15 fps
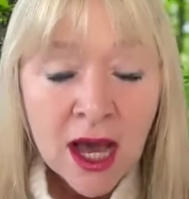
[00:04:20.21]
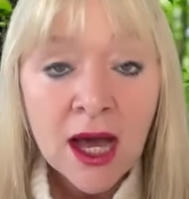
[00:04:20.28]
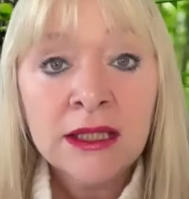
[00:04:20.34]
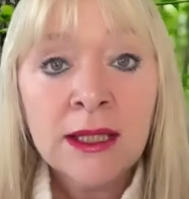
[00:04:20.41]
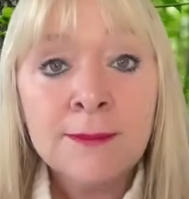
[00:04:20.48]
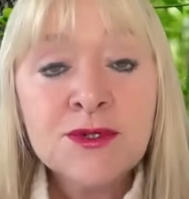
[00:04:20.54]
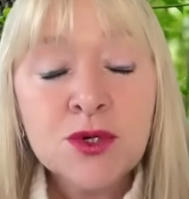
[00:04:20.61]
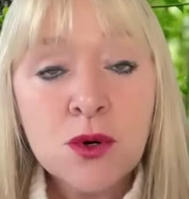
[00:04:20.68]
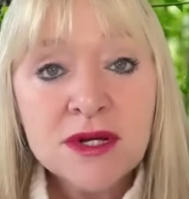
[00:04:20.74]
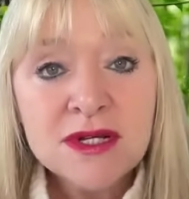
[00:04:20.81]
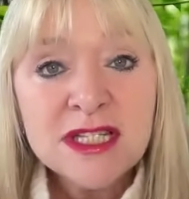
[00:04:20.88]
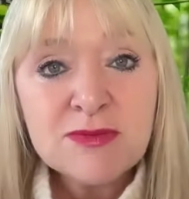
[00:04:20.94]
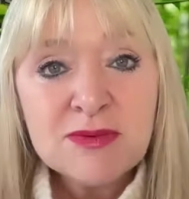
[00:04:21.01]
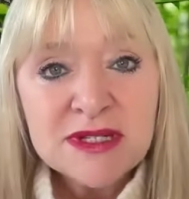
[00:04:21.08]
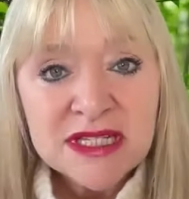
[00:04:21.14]
And I'm
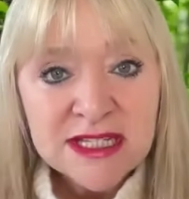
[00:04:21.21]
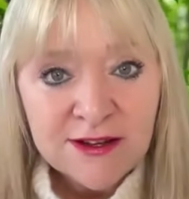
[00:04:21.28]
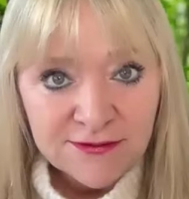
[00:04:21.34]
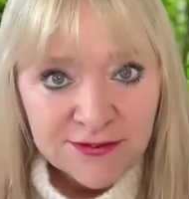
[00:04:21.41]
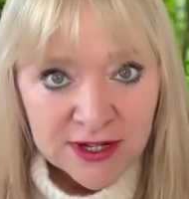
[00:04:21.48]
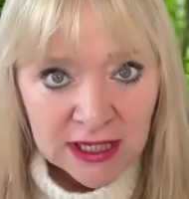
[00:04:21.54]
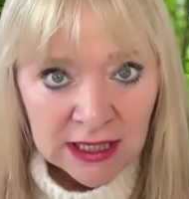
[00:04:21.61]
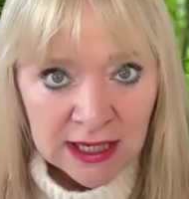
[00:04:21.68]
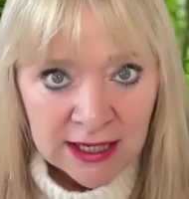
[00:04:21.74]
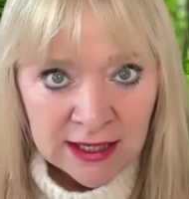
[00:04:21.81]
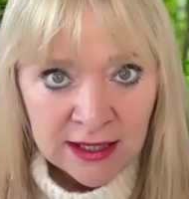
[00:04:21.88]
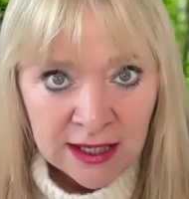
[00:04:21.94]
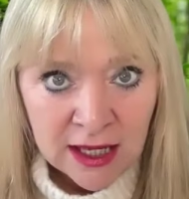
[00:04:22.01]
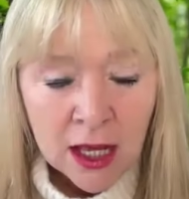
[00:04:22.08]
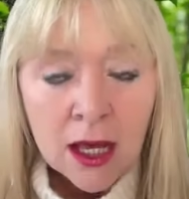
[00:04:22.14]
talking
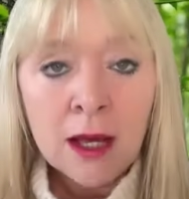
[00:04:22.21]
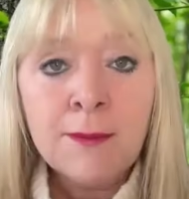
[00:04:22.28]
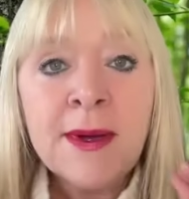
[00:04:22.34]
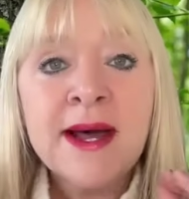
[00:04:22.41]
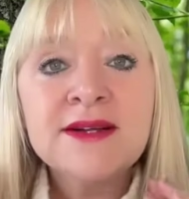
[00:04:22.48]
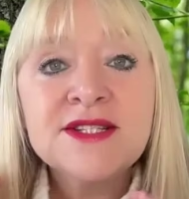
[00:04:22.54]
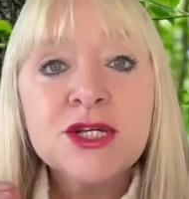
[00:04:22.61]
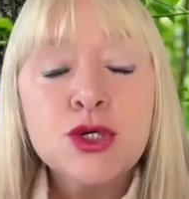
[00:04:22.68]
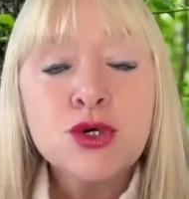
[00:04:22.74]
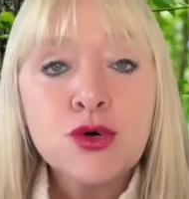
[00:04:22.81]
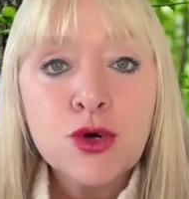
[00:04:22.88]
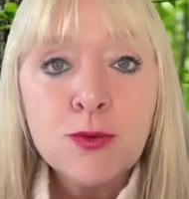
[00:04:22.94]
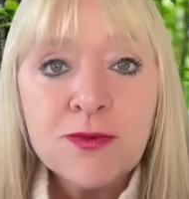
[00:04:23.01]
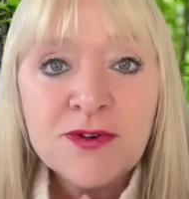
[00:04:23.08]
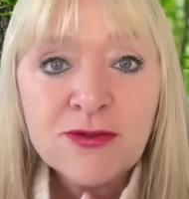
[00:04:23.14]
specifically about a
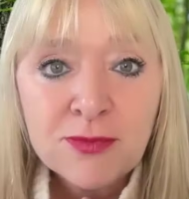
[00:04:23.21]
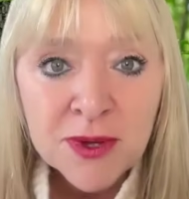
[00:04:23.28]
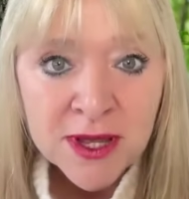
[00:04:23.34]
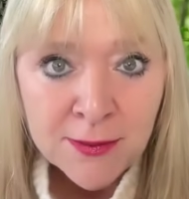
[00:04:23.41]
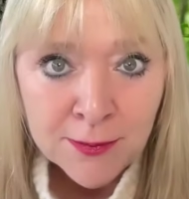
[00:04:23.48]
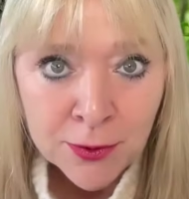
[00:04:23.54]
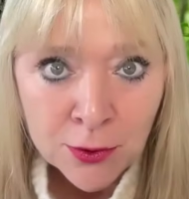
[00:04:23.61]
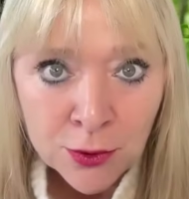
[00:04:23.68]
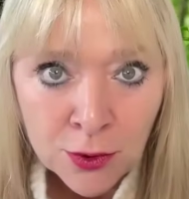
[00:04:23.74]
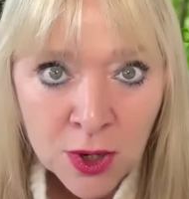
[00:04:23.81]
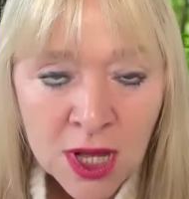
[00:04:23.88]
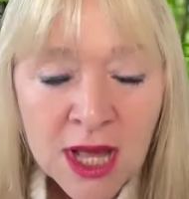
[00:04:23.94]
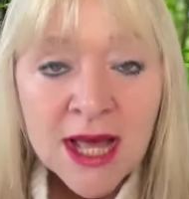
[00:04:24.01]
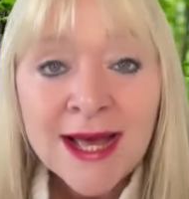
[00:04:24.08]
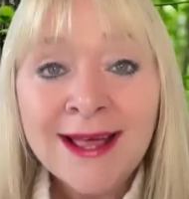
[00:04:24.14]
group of people.
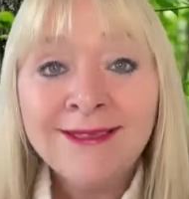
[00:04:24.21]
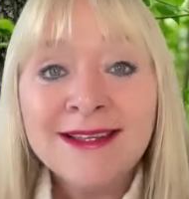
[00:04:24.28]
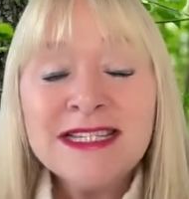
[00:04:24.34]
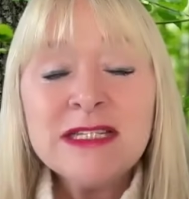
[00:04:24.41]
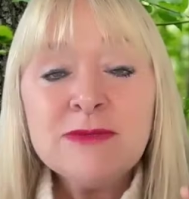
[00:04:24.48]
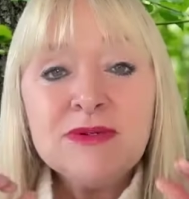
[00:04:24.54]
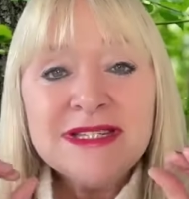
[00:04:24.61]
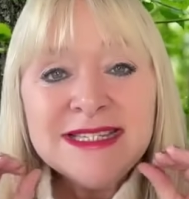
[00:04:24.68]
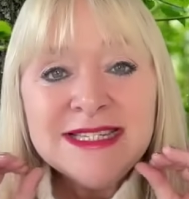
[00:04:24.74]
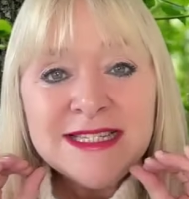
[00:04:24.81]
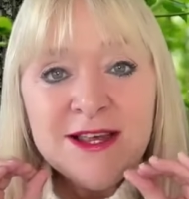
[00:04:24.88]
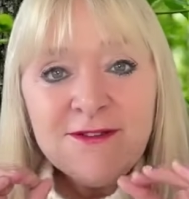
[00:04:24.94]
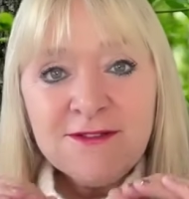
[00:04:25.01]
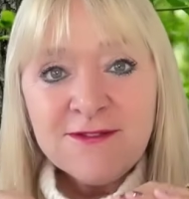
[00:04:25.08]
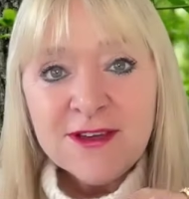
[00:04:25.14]
And this
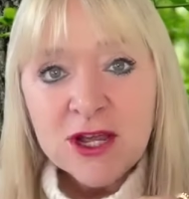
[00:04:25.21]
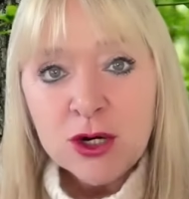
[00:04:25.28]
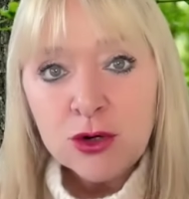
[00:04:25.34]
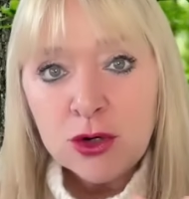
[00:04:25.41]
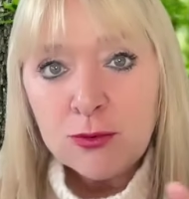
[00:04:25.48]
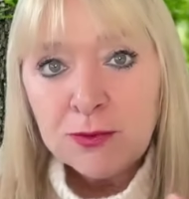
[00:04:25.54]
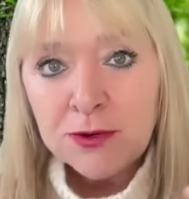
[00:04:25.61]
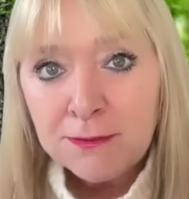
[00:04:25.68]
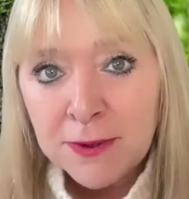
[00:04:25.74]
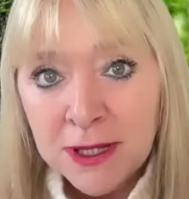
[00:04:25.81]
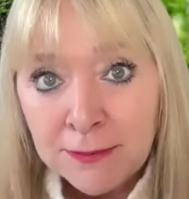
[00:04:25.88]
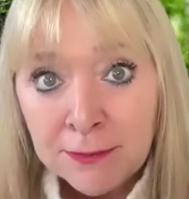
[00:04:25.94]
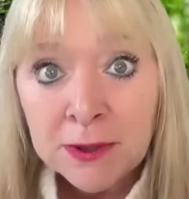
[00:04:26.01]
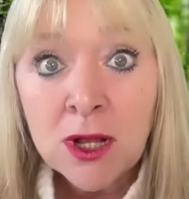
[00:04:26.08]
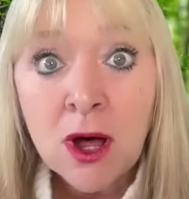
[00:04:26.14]
specific group of
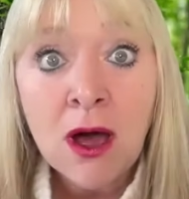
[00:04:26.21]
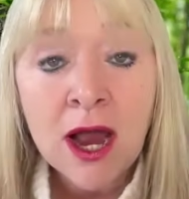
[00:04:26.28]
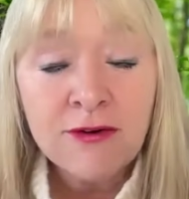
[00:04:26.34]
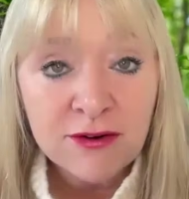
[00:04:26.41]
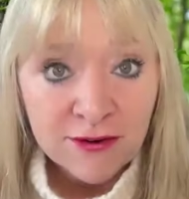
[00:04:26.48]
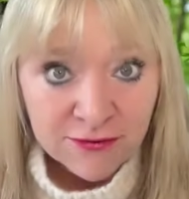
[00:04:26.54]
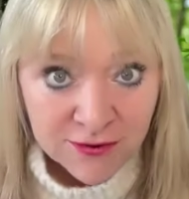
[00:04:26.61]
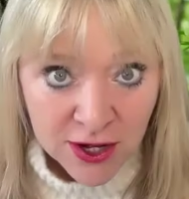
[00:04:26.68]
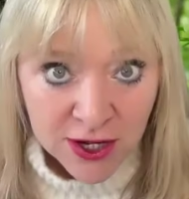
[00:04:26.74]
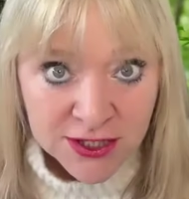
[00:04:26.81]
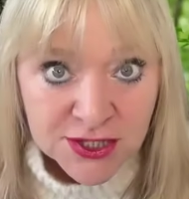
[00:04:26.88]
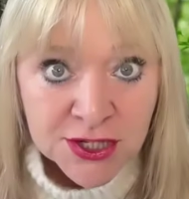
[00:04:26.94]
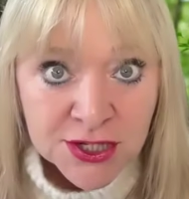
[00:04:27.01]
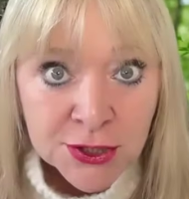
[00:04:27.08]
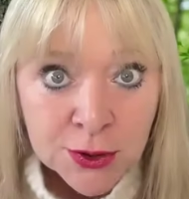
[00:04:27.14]
people I refer
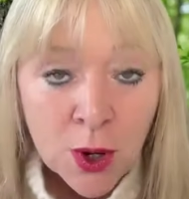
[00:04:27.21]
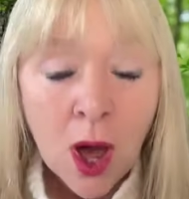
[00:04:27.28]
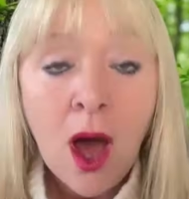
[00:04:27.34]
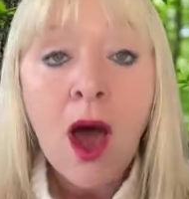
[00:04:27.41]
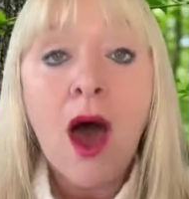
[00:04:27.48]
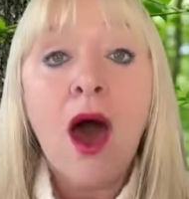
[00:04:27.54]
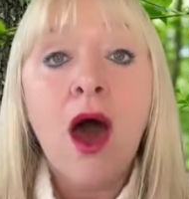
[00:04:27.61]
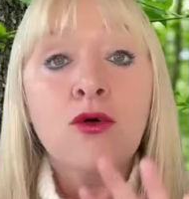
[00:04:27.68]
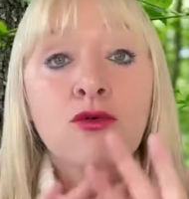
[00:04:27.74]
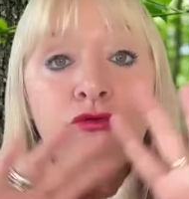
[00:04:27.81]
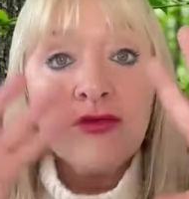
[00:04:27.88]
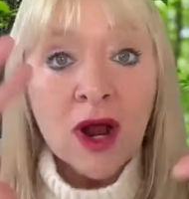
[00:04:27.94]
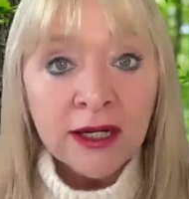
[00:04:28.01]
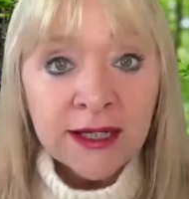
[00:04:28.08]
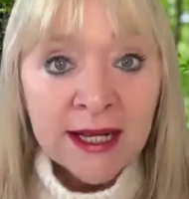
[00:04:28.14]
to are
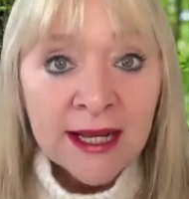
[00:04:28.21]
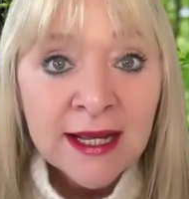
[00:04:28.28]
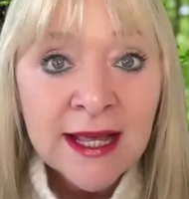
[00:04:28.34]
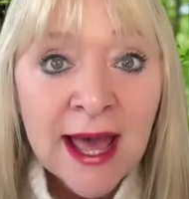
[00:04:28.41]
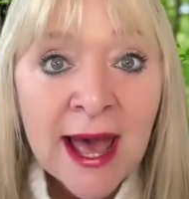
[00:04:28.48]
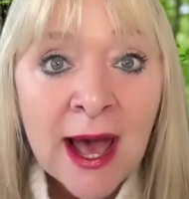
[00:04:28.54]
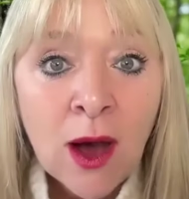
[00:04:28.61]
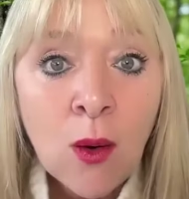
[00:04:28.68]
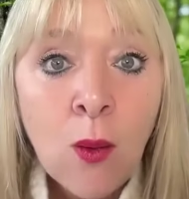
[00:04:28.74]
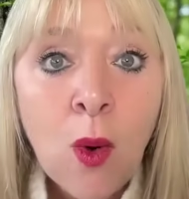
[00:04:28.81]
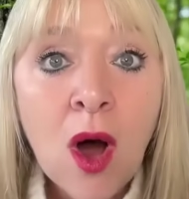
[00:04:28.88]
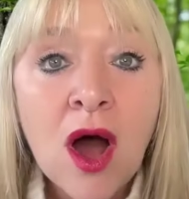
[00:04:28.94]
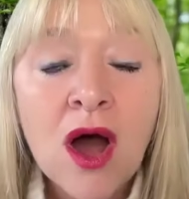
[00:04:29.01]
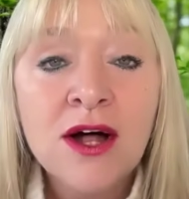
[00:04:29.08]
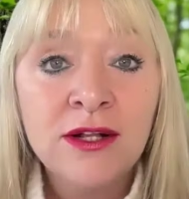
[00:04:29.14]
running our
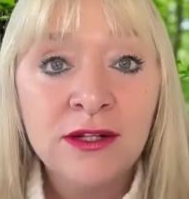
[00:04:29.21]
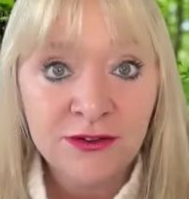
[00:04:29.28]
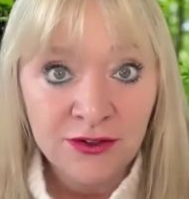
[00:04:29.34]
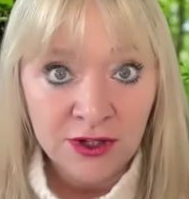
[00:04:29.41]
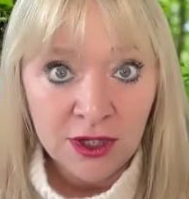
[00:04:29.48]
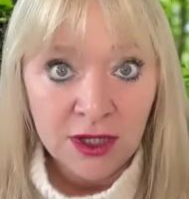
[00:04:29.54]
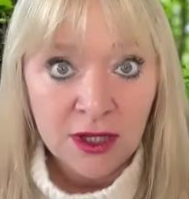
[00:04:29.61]
world.